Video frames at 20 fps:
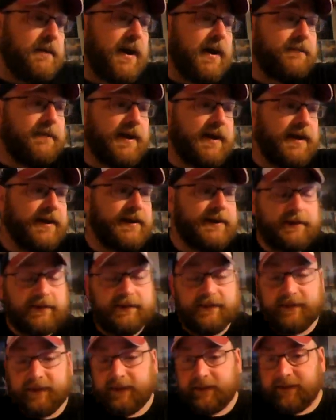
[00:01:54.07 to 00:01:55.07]
the pop I
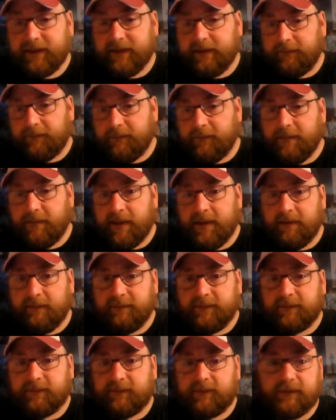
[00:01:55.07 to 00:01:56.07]
did get from
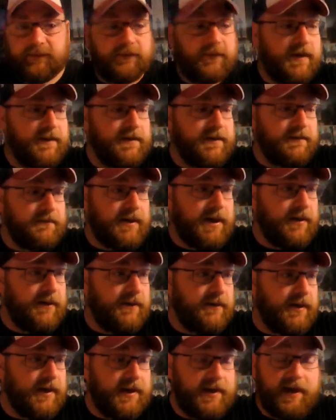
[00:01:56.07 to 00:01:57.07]
them just to try them
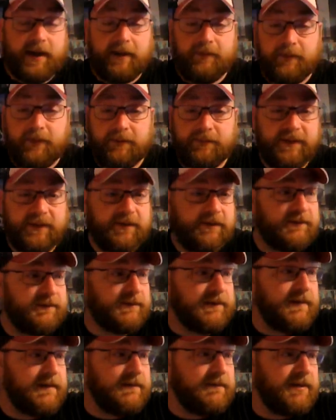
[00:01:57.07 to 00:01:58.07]
out, and I will be
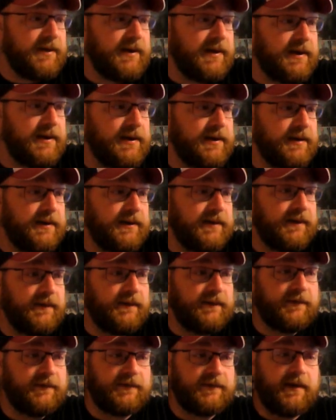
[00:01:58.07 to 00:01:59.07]
using them again,
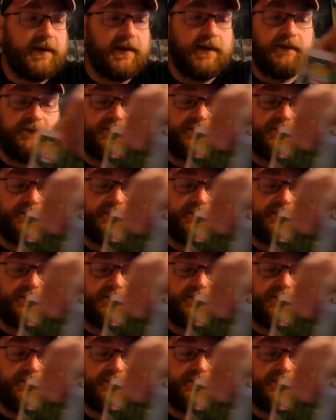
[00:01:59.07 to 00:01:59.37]
is